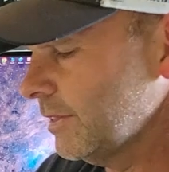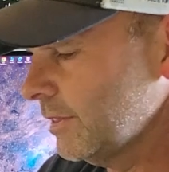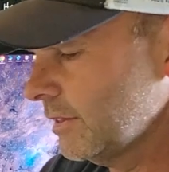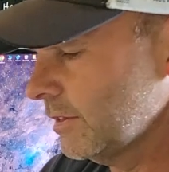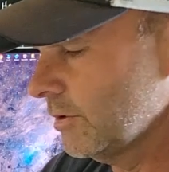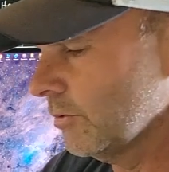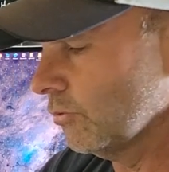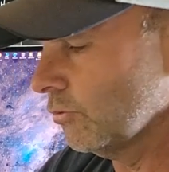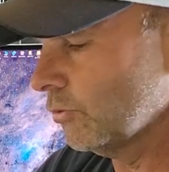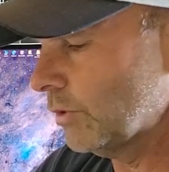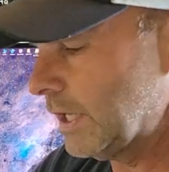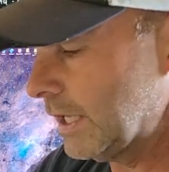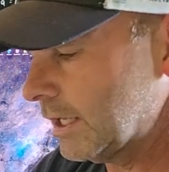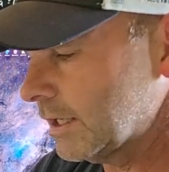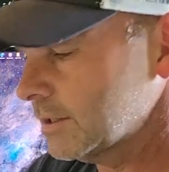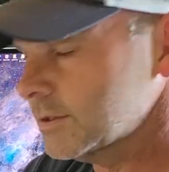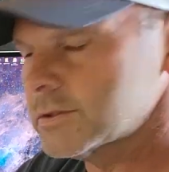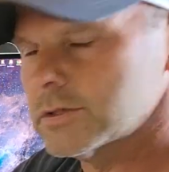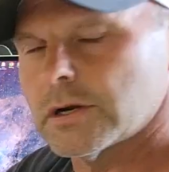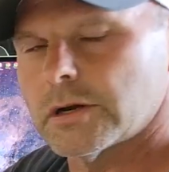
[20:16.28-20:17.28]
the
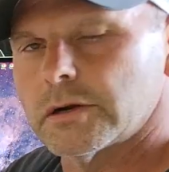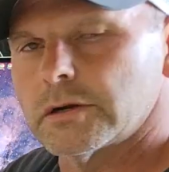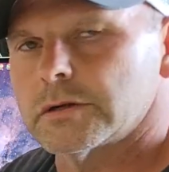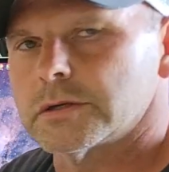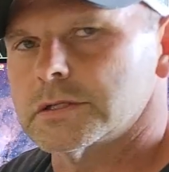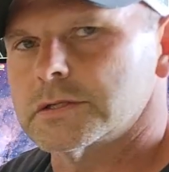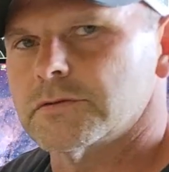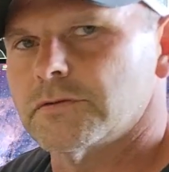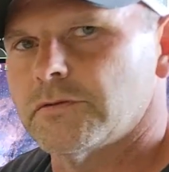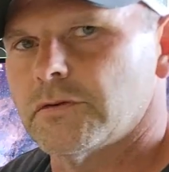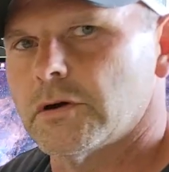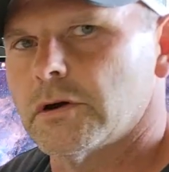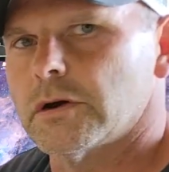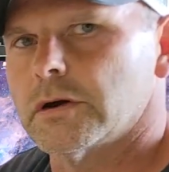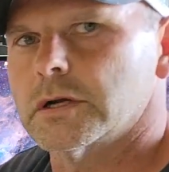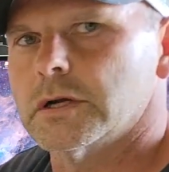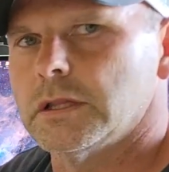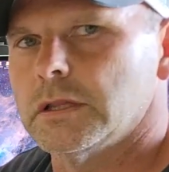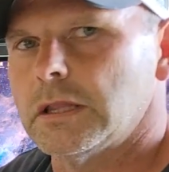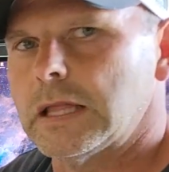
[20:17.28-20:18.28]
rings are as
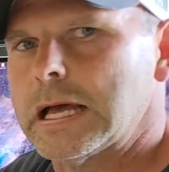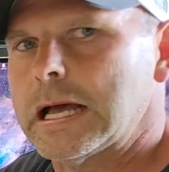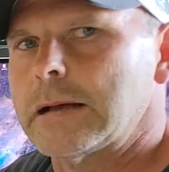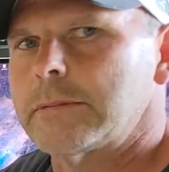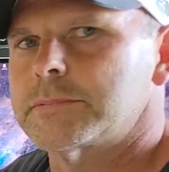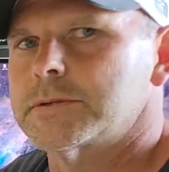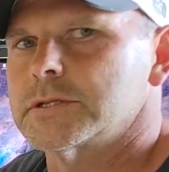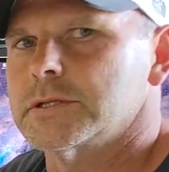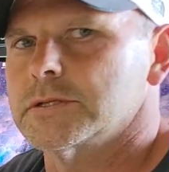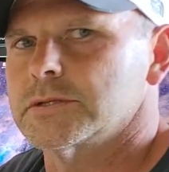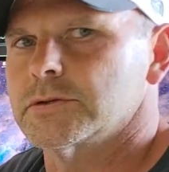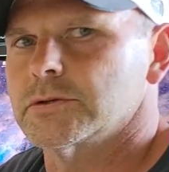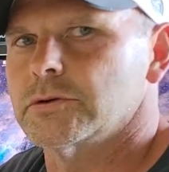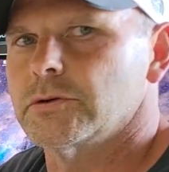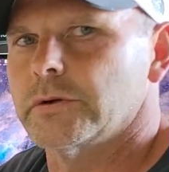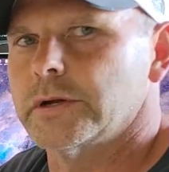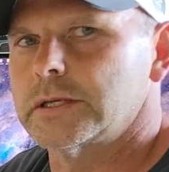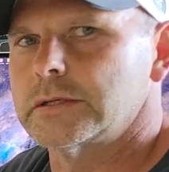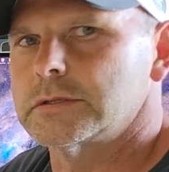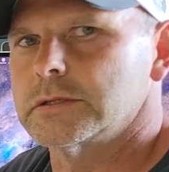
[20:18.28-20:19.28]
far collapsed as they're
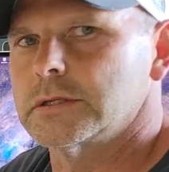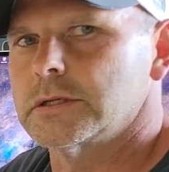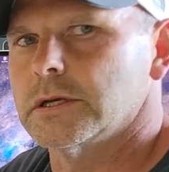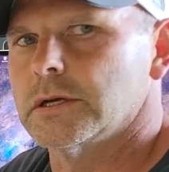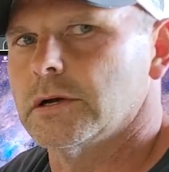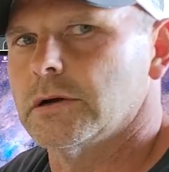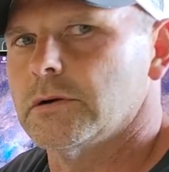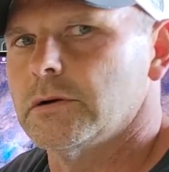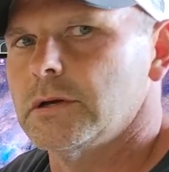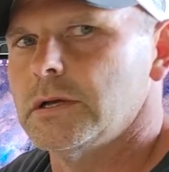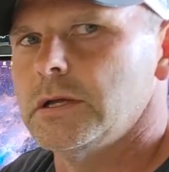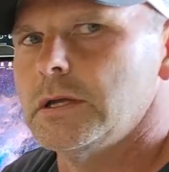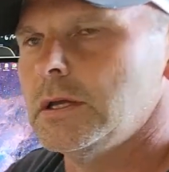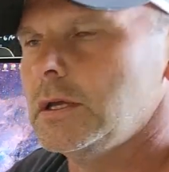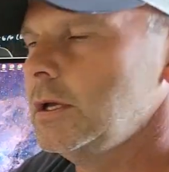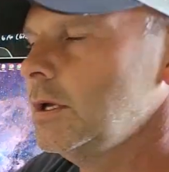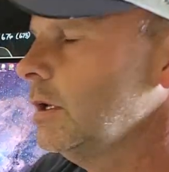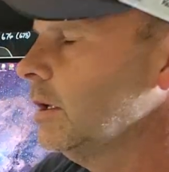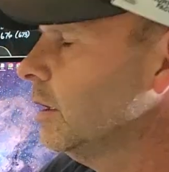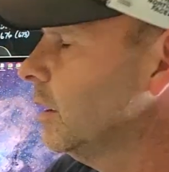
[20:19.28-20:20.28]
going to go.
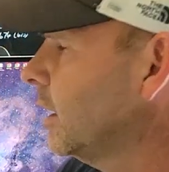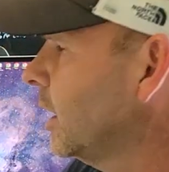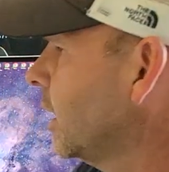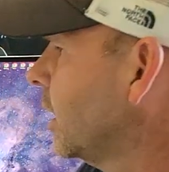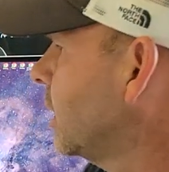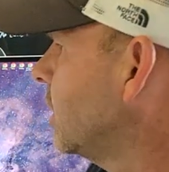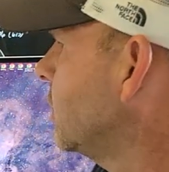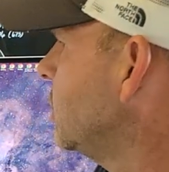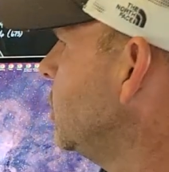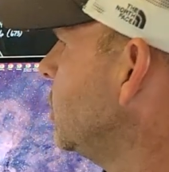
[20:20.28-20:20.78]
And